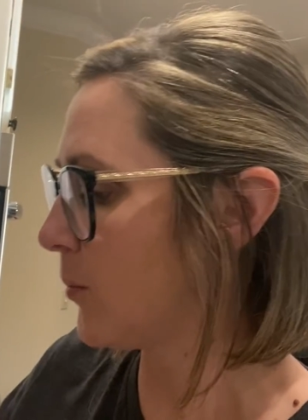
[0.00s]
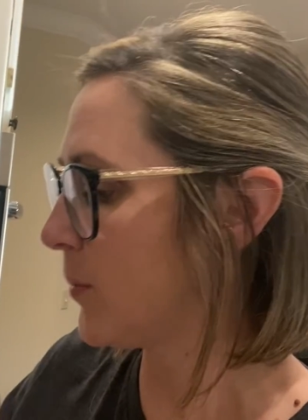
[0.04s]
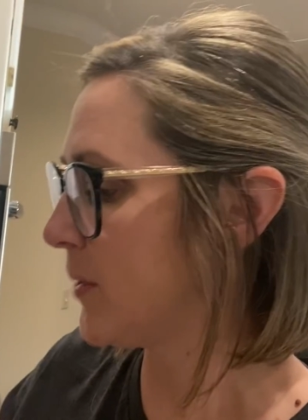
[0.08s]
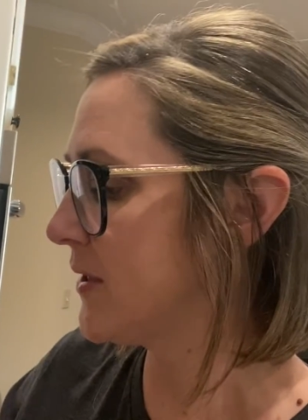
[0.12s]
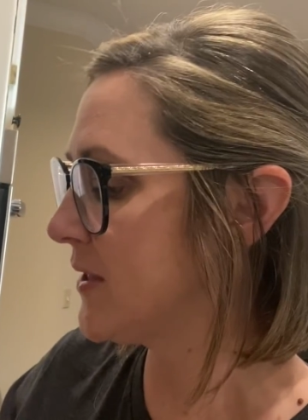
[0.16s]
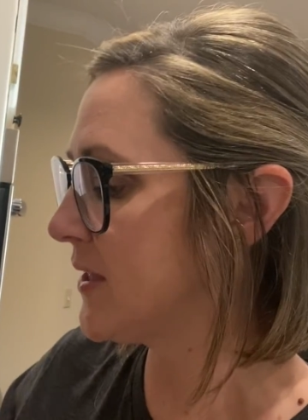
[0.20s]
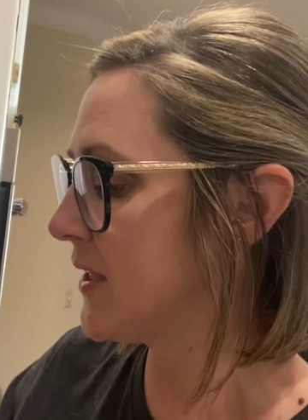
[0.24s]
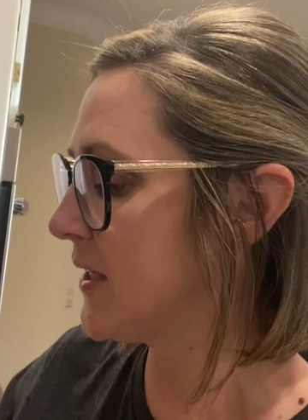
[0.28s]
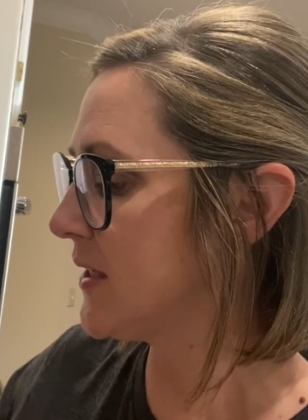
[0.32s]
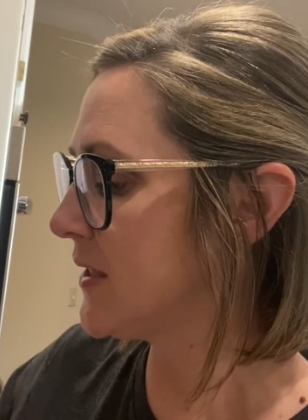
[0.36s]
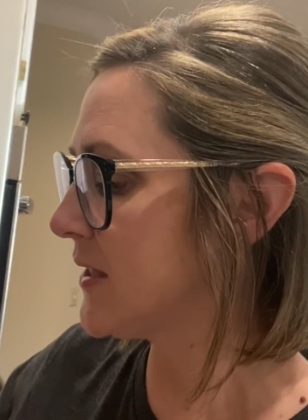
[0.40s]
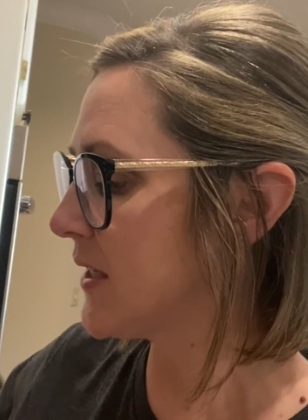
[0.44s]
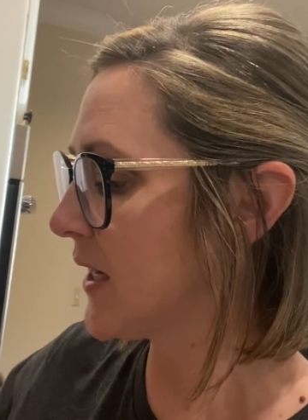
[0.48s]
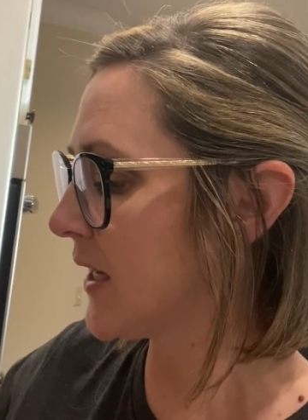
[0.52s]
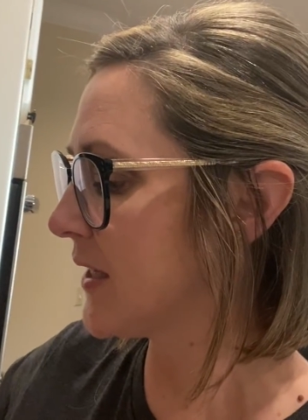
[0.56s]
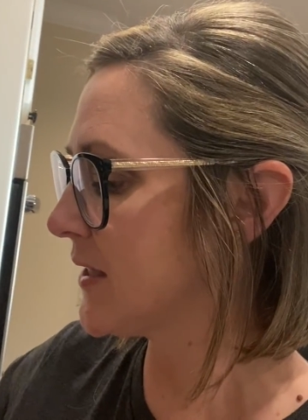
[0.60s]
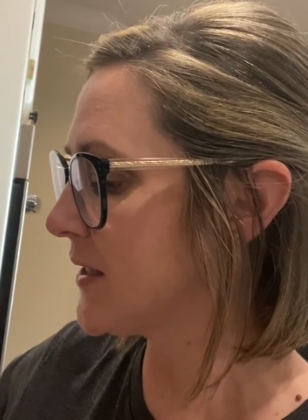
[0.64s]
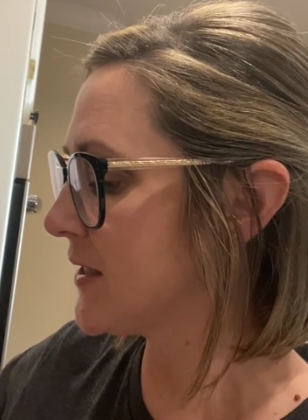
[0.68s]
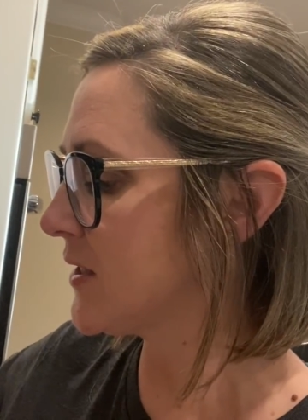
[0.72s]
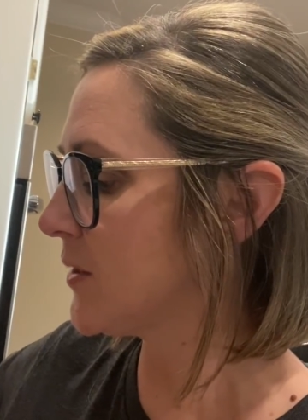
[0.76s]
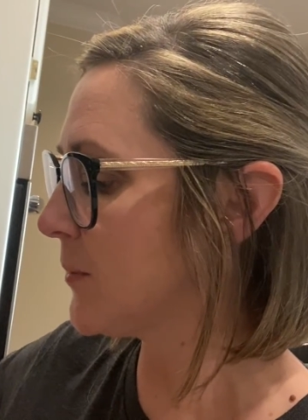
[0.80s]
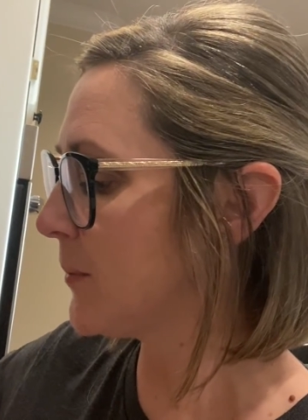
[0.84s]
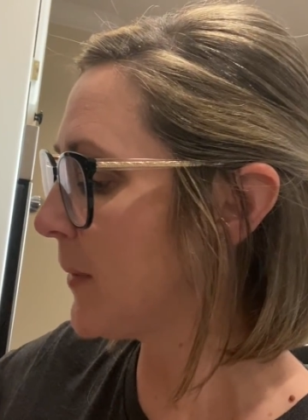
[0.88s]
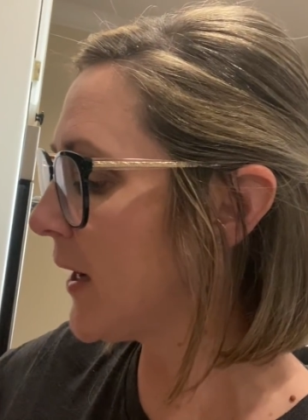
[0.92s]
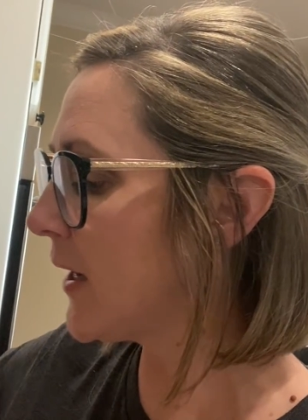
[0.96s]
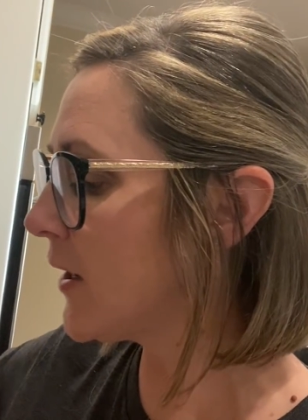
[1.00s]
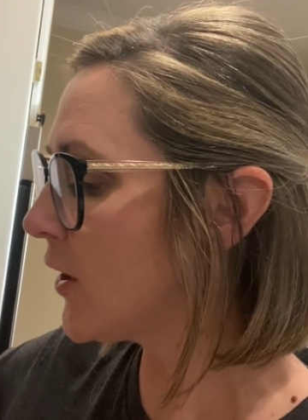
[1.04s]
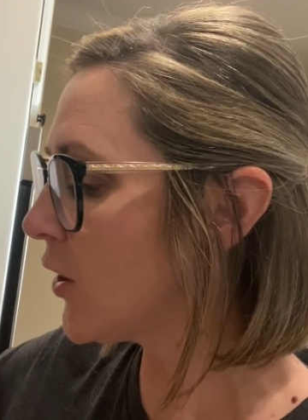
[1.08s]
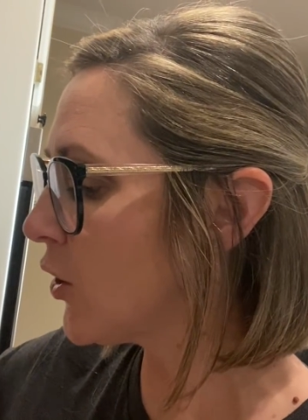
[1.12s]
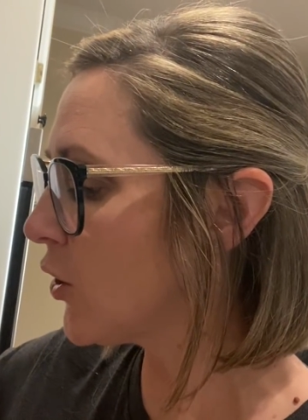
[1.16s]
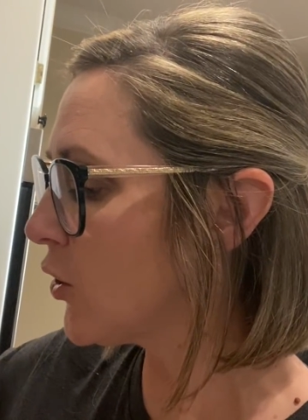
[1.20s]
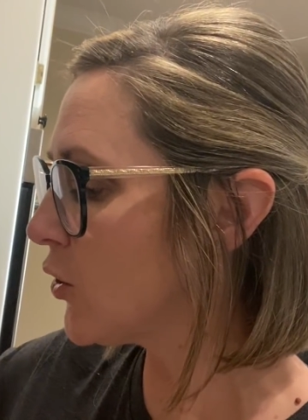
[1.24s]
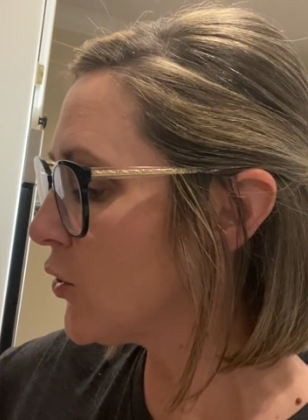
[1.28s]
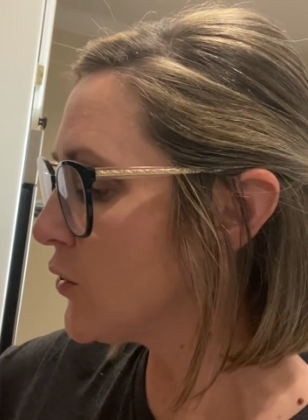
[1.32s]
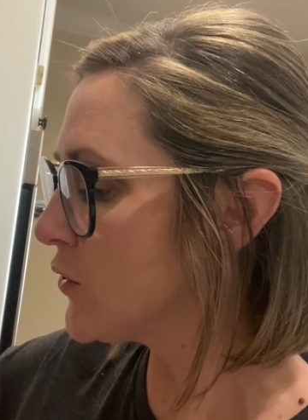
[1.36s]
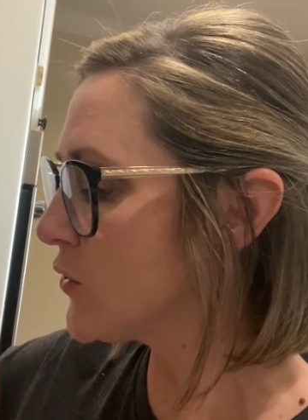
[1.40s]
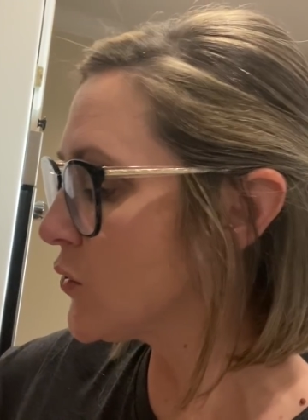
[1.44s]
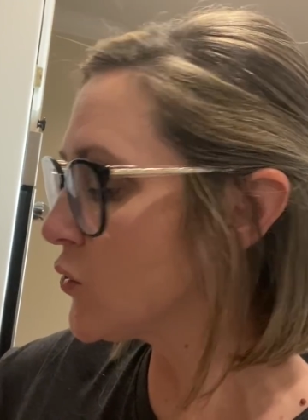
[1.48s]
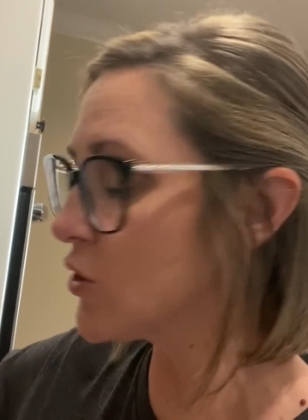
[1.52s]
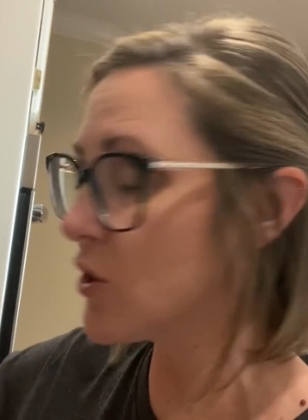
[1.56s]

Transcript: petite diced tomatoes,